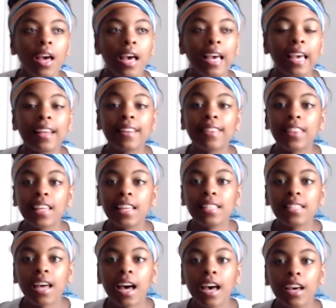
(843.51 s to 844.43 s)
And
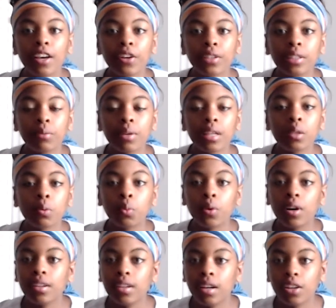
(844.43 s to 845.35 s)
this I agree with
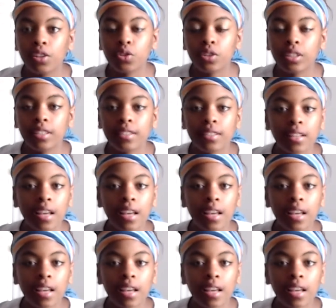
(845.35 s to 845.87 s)
177%.